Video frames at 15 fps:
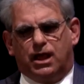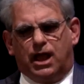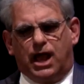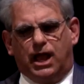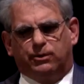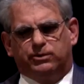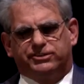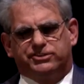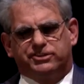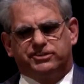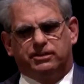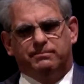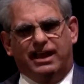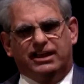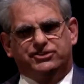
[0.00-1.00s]
I was
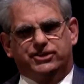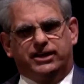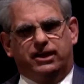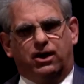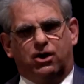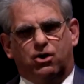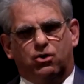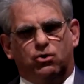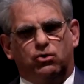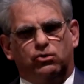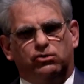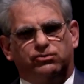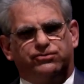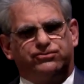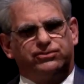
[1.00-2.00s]
just imagining a
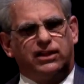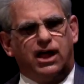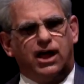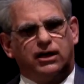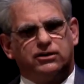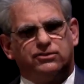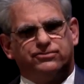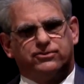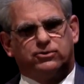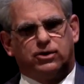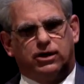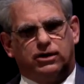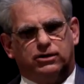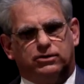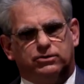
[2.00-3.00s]
whole flock of
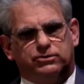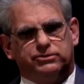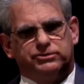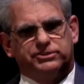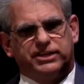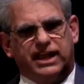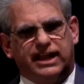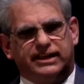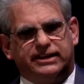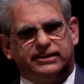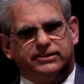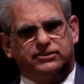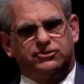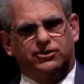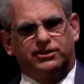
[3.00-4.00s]
crows
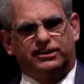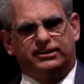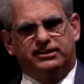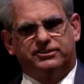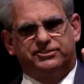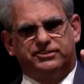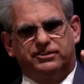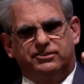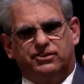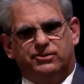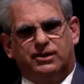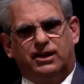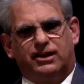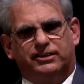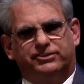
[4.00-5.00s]
headed toward a distant
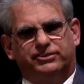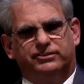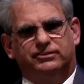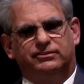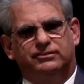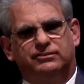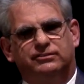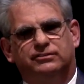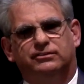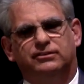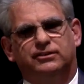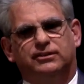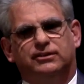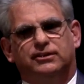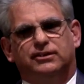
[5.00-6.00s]
horizon."
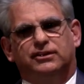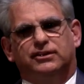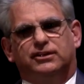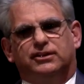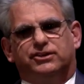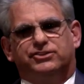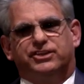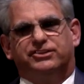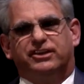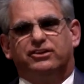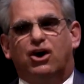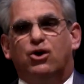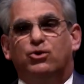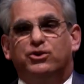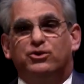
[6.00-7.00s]
She said,
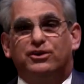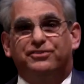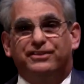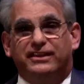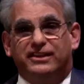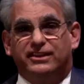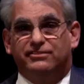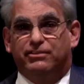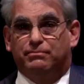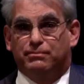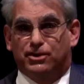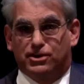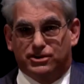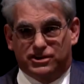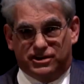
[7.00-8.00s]
"Oh, you're thinking of a
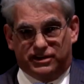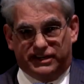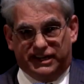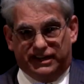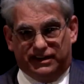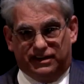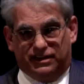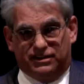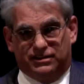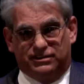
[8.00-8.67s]
murder, dear."